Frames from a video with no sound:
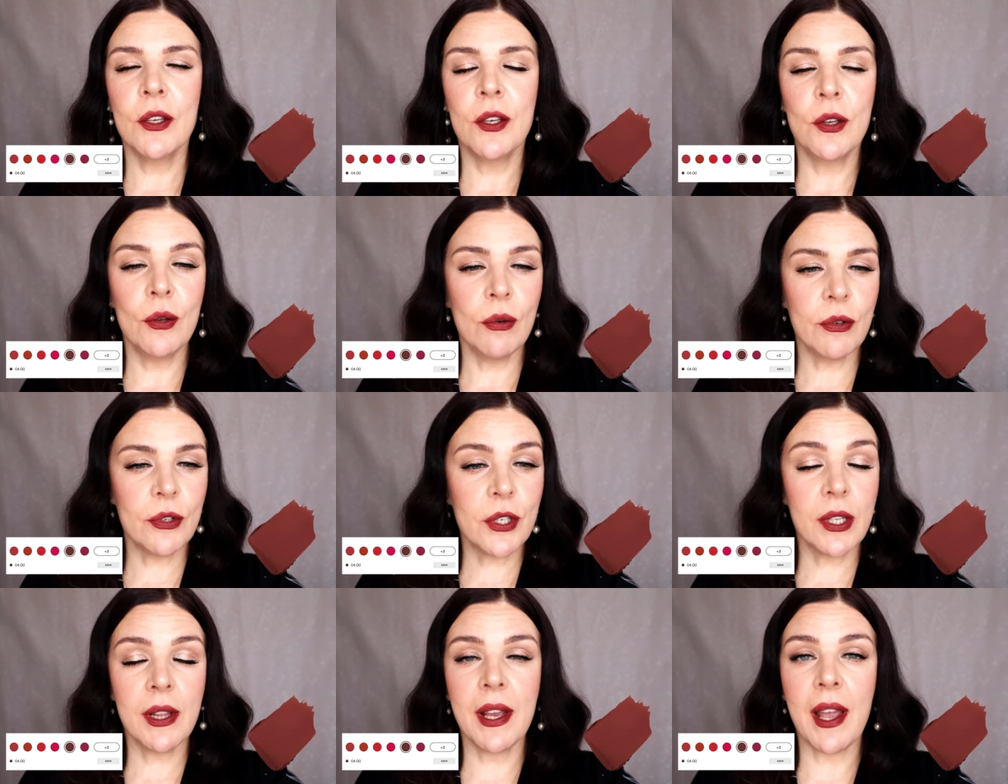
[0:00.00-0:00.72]

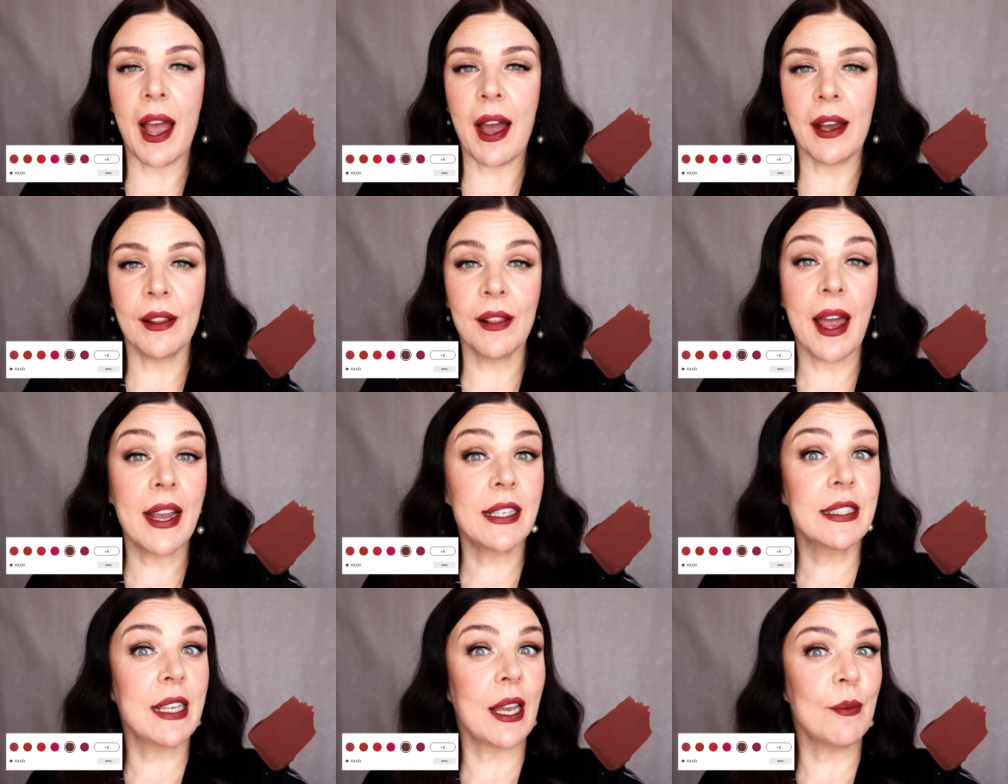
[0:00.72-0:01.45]
Usually I
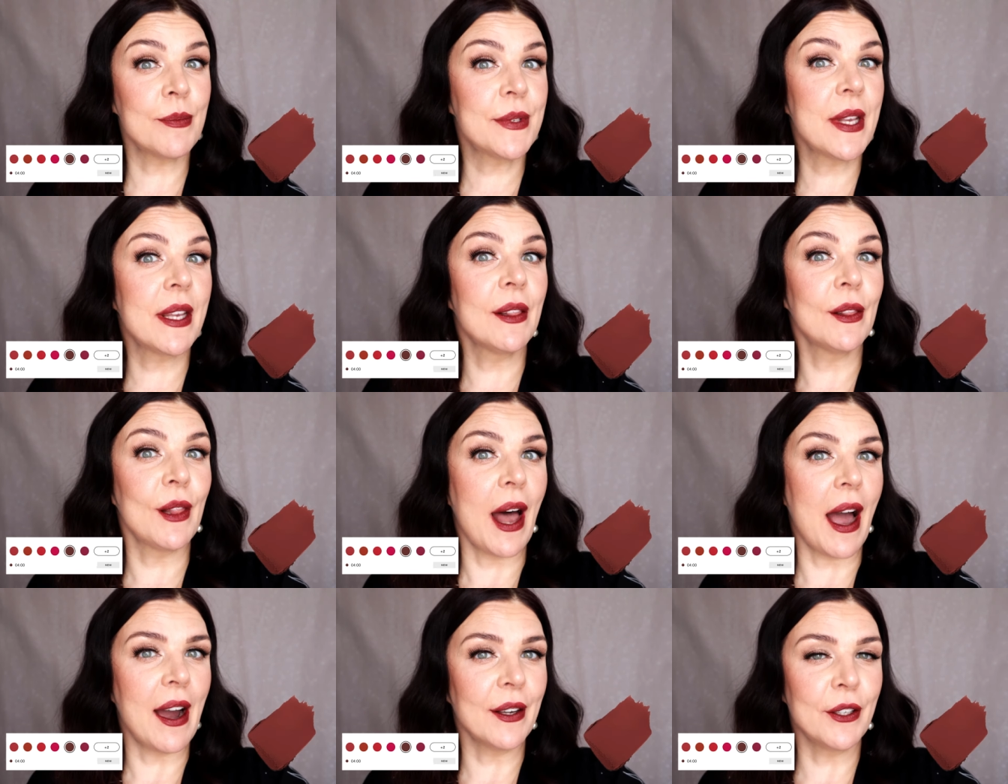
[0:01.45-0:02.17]
like something
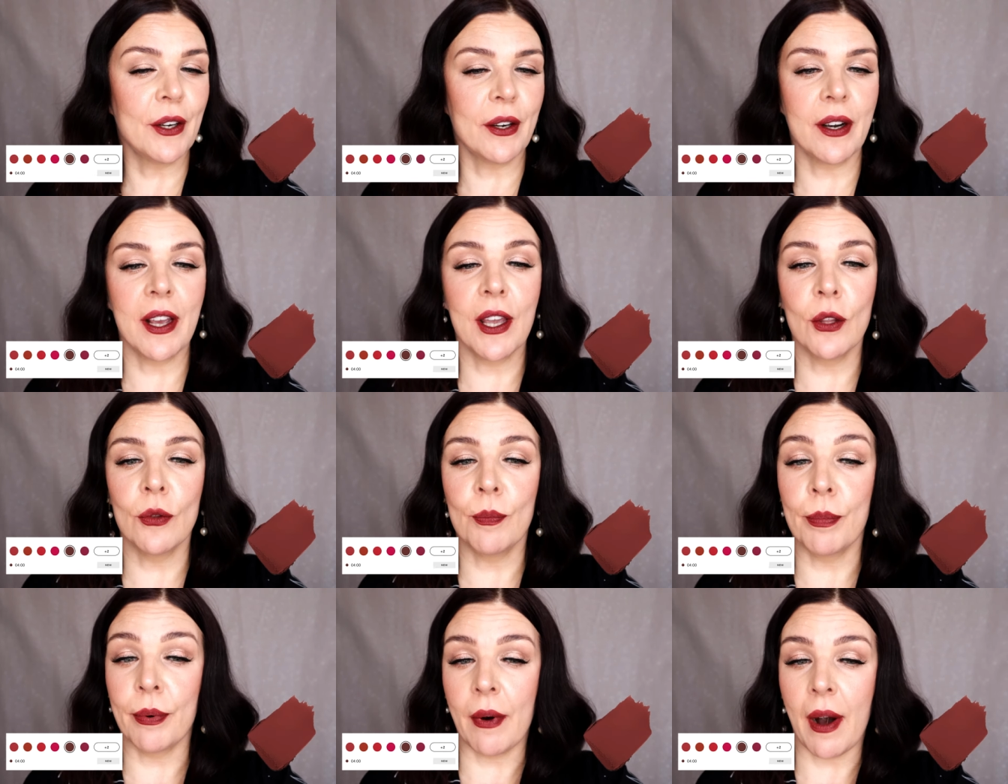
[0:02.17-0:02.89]
lighter
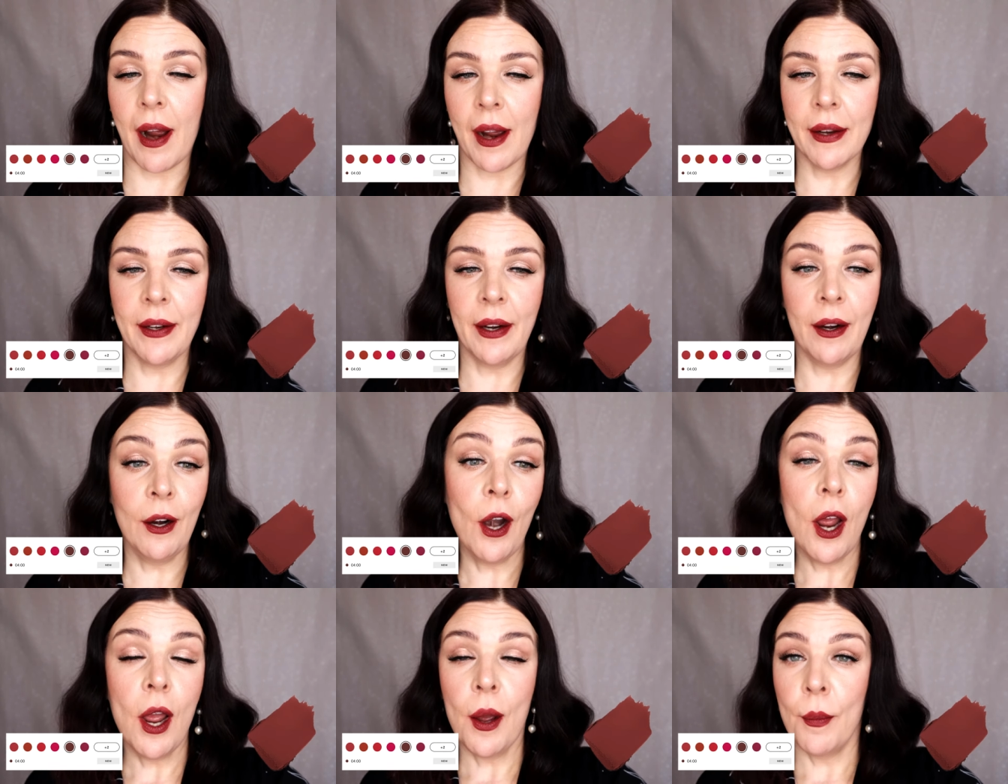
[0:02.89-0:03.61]
and
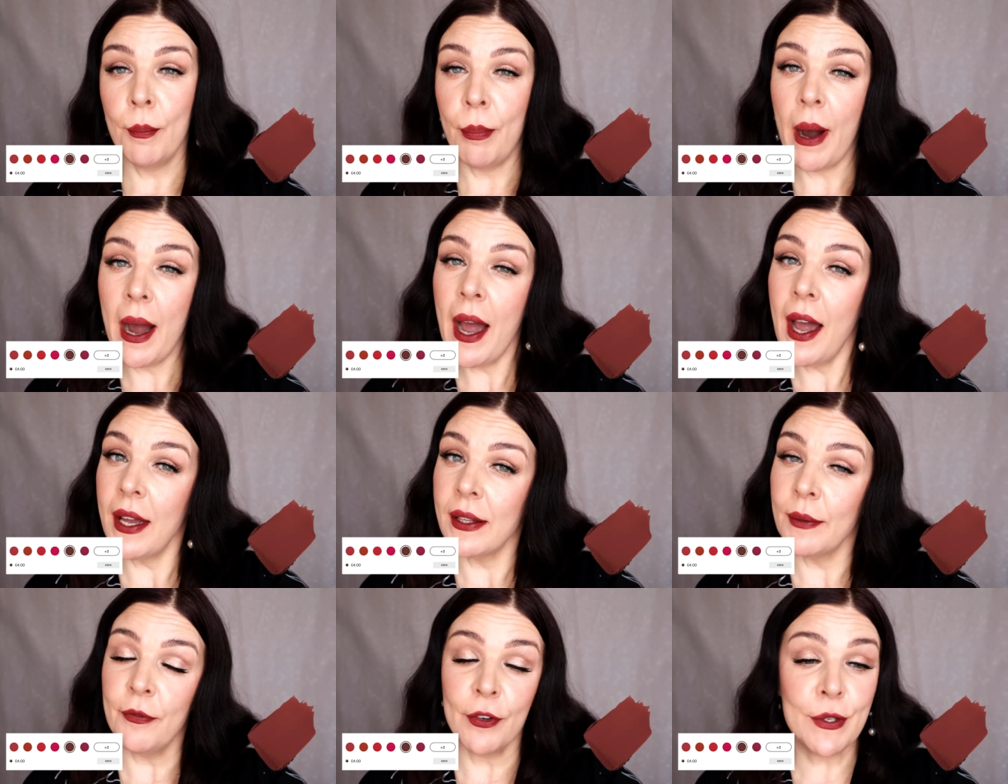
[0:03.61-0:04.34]
brighter,
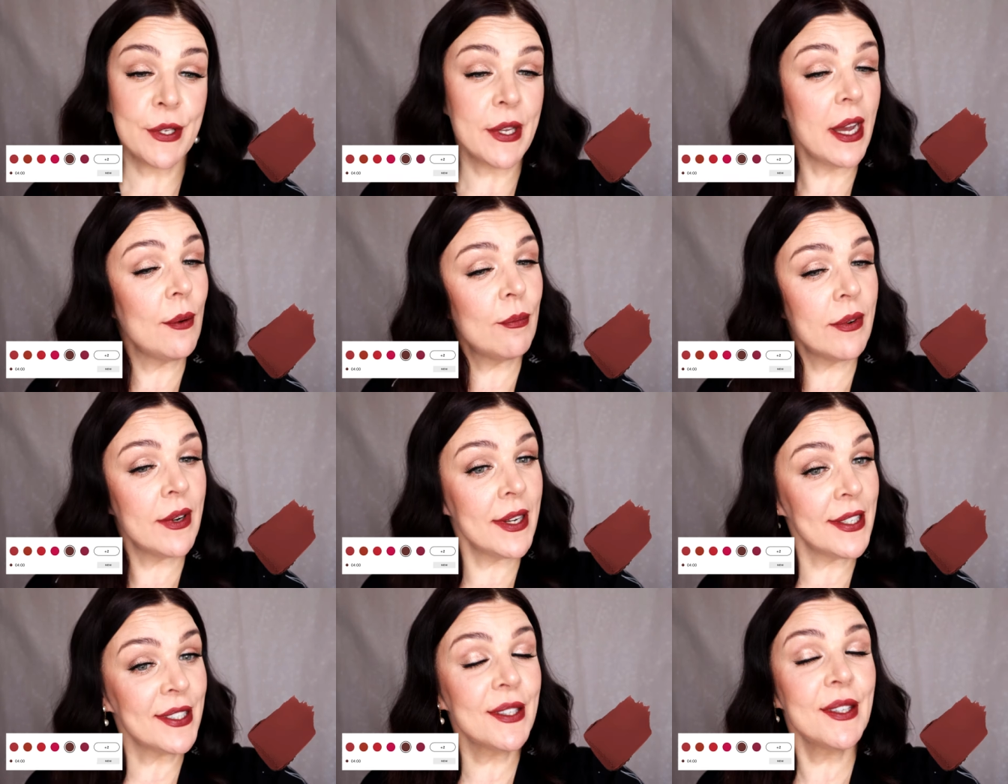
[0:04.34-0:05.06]
but for some
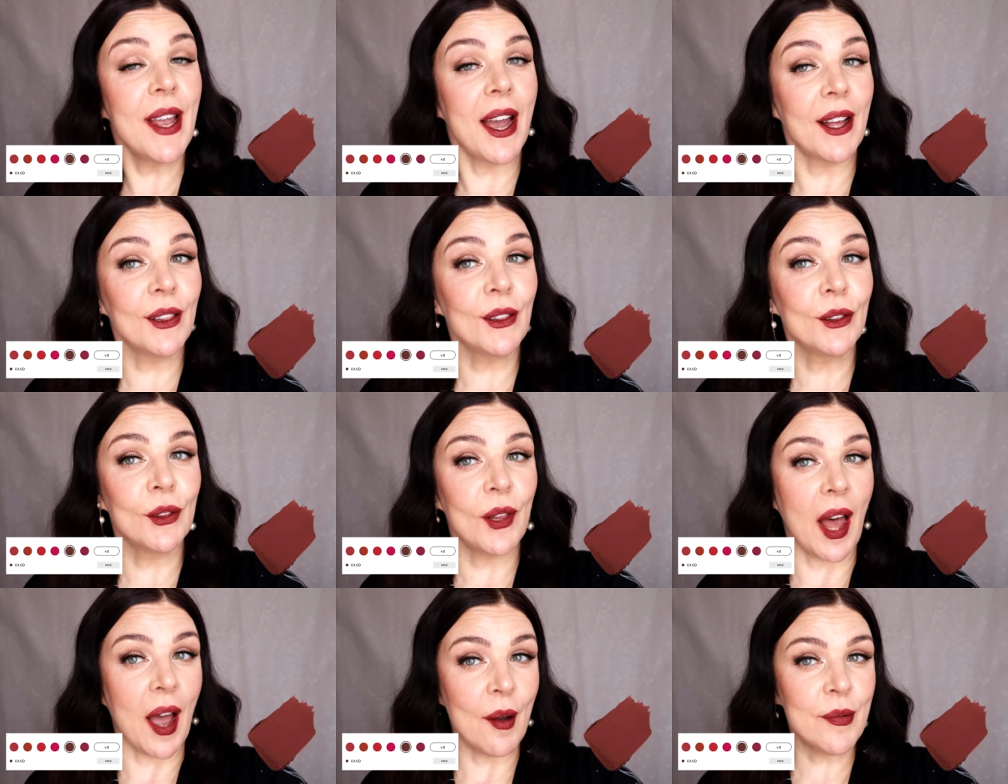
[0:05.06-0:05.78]
reason I
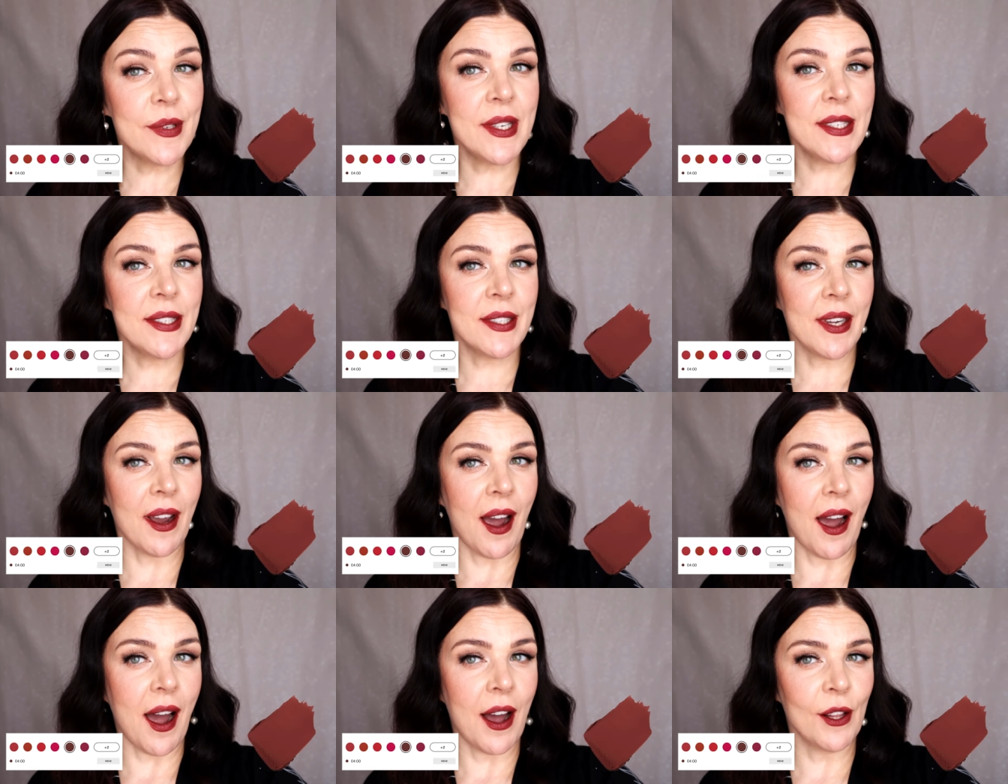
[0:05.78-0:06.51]
love this
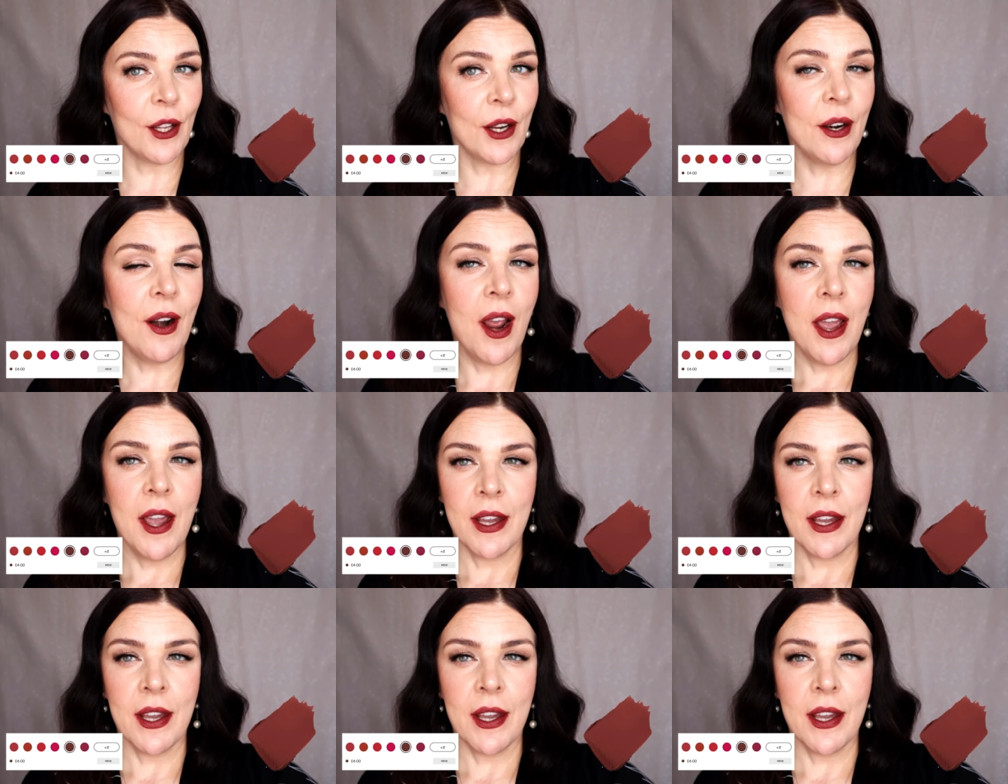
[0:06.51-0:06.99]
color.